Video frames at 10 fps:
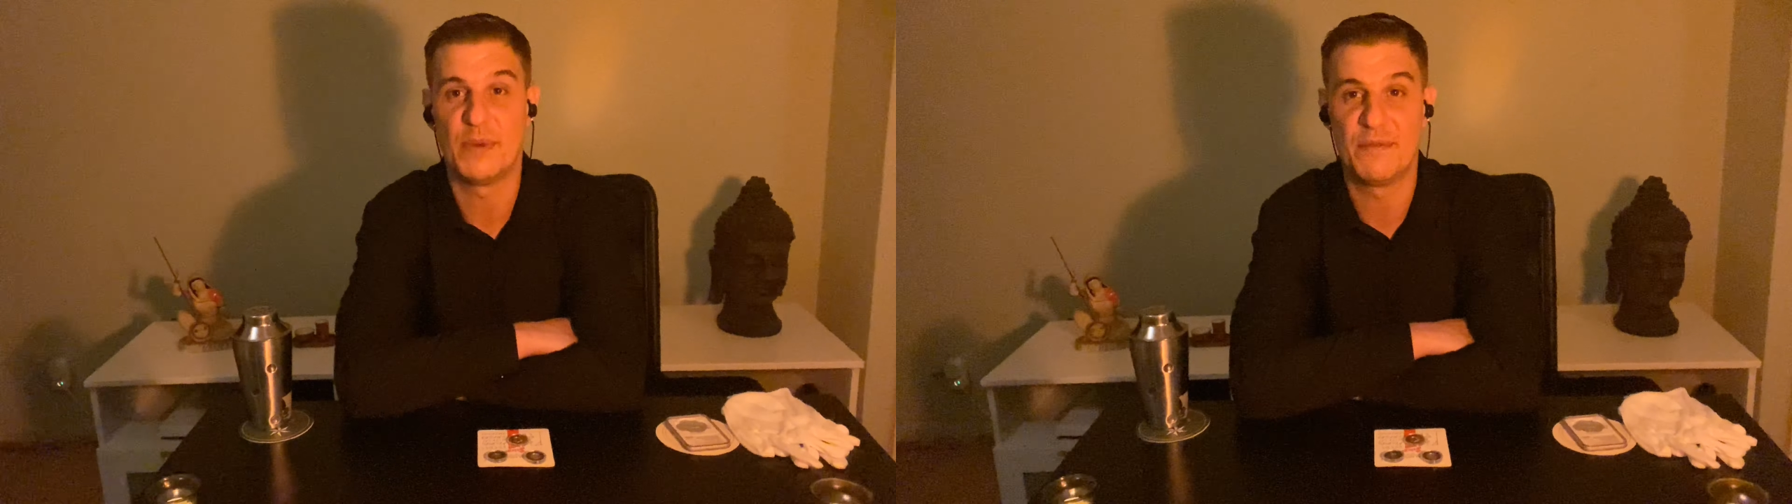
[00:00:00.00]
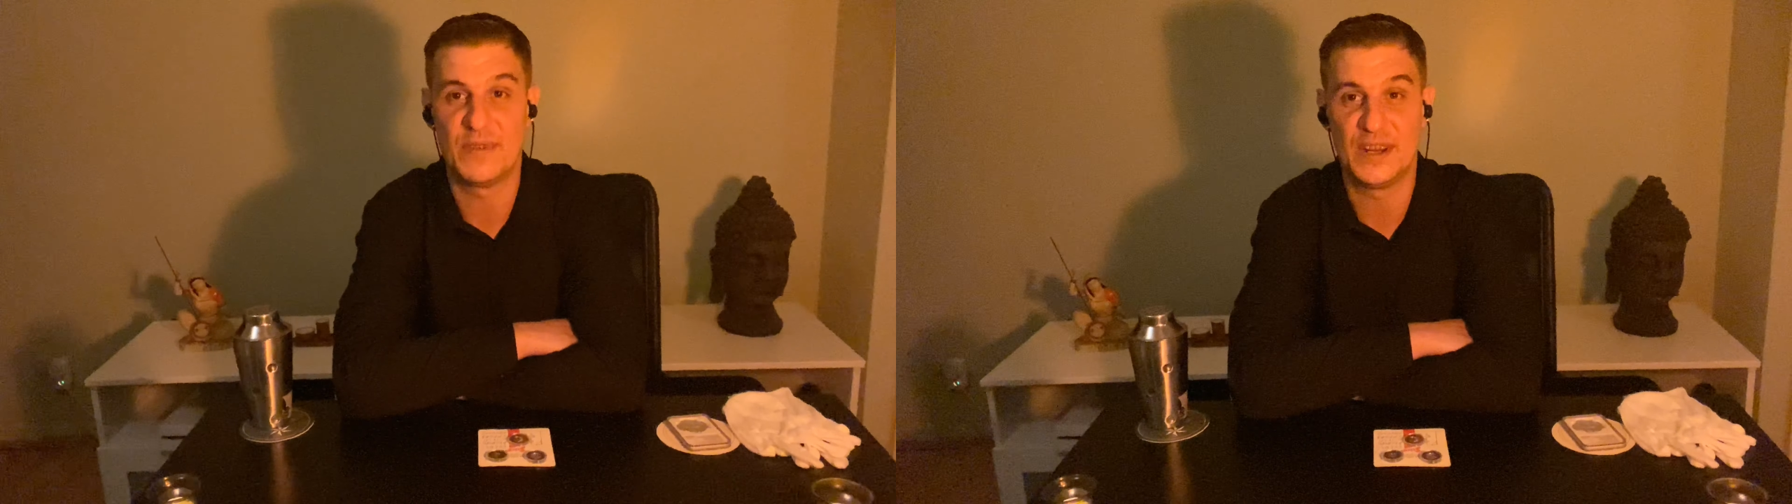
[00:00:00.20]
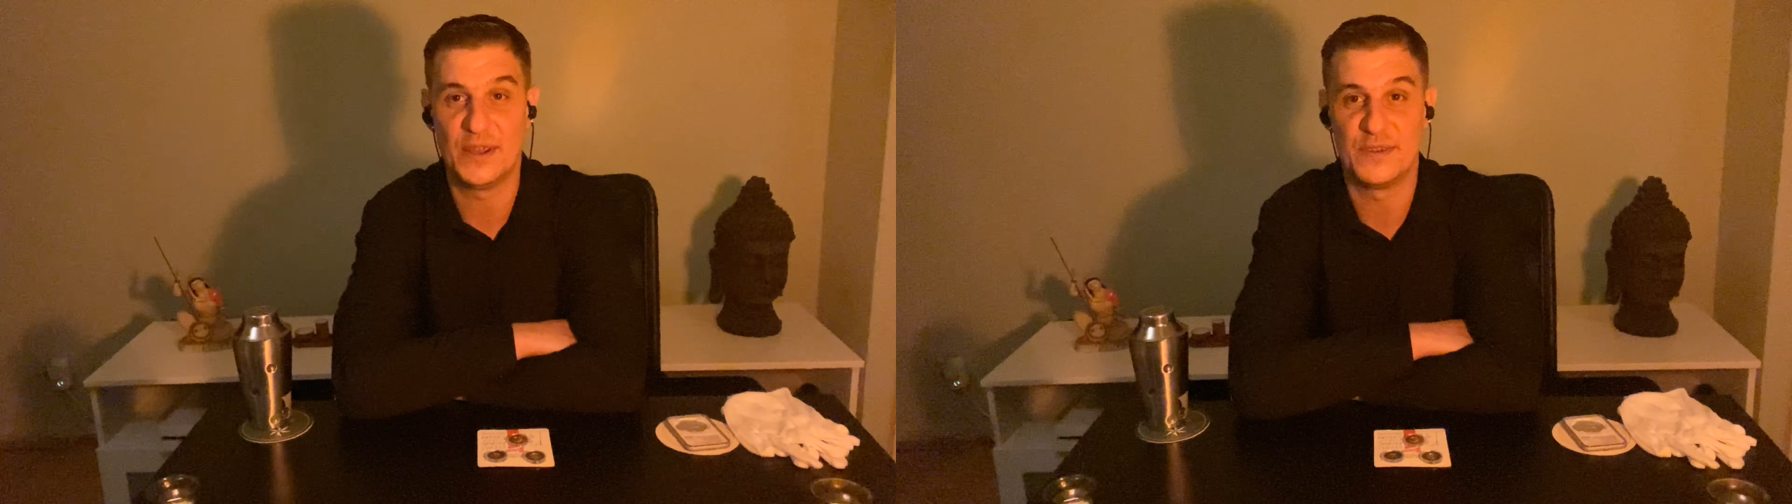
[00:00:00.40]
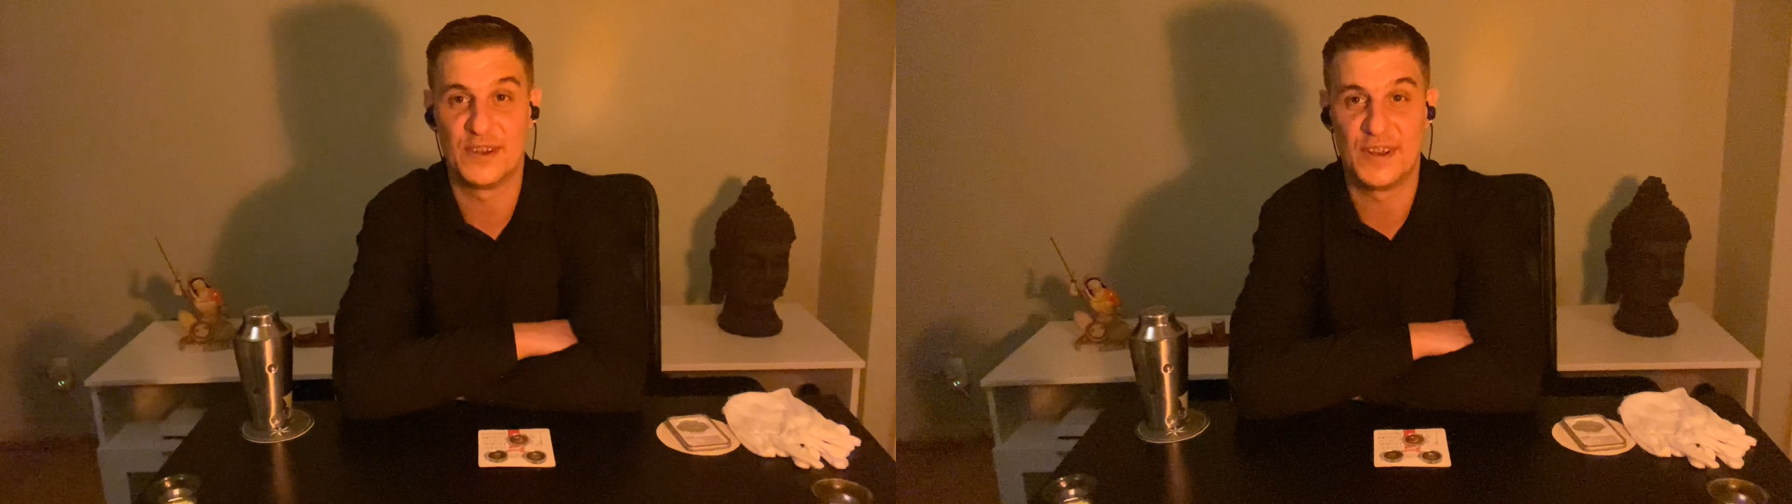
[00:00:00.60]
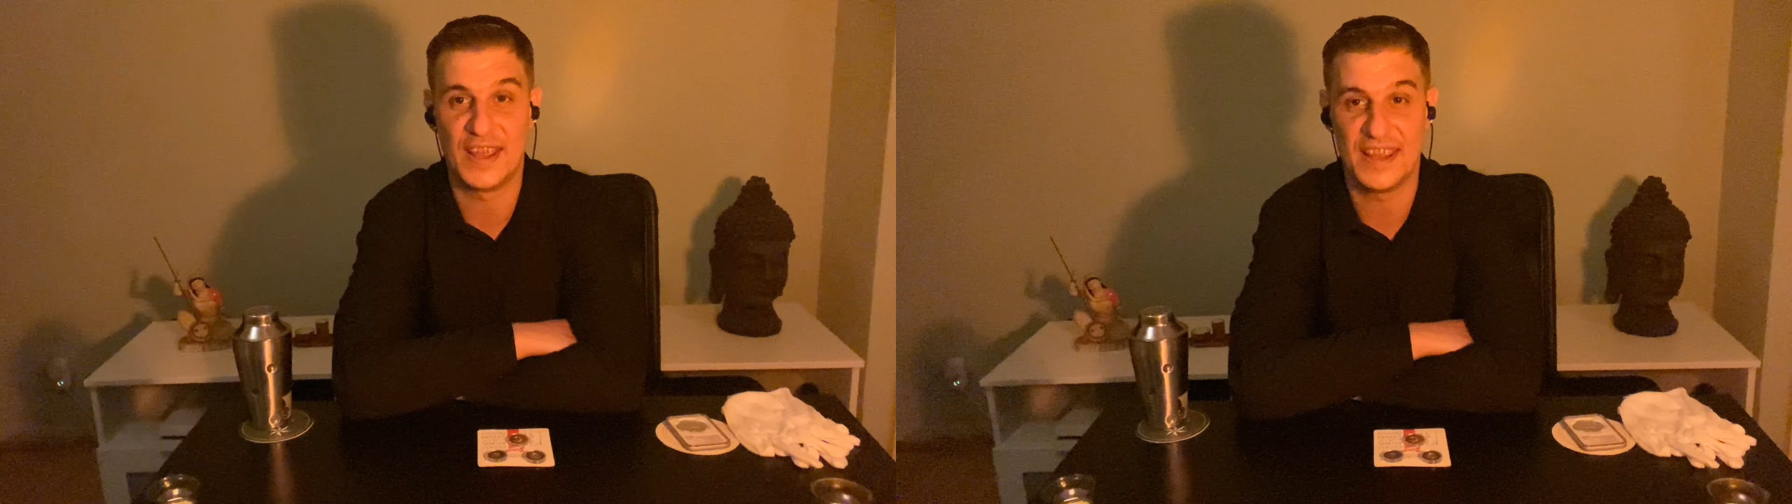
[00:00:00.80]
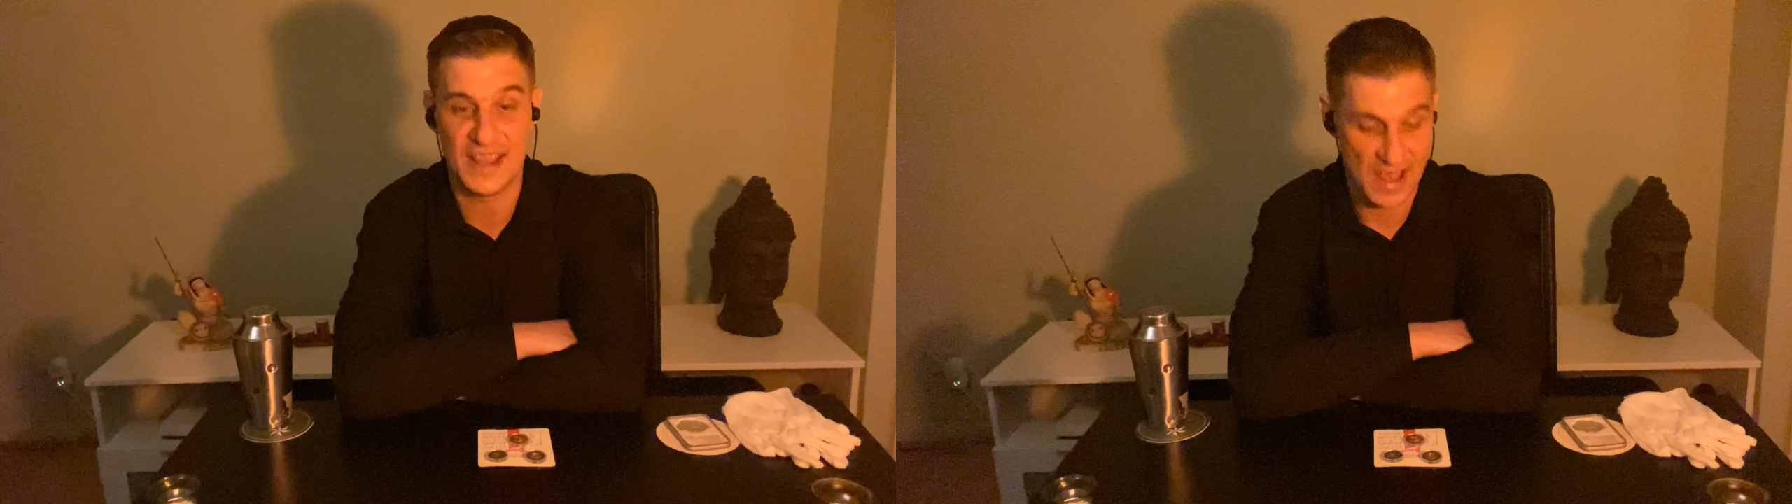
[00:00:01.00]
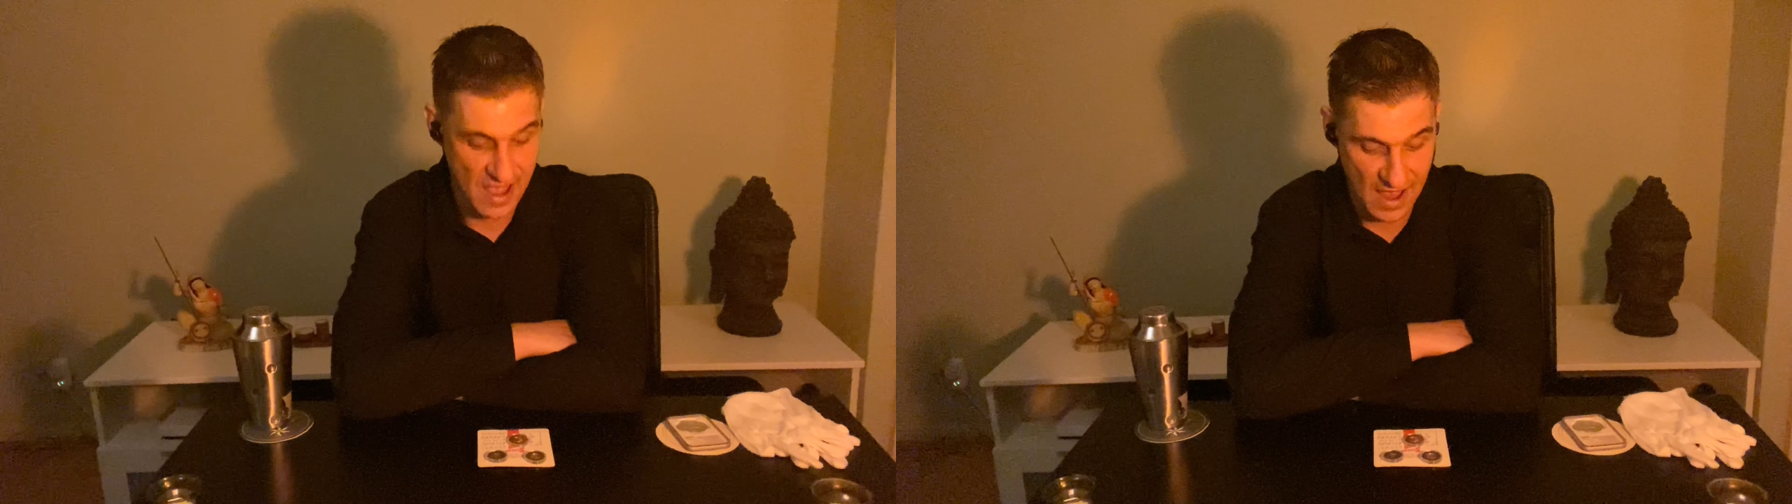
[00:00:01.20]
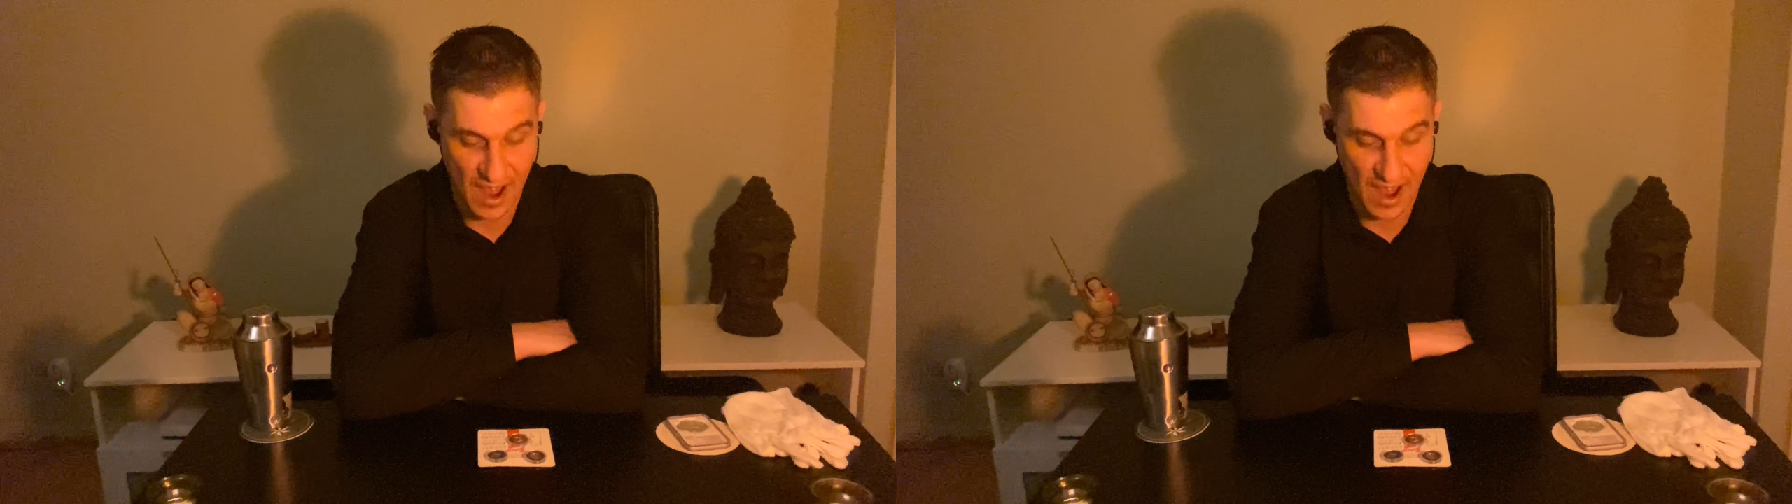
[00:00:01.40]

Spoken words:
to be my video today.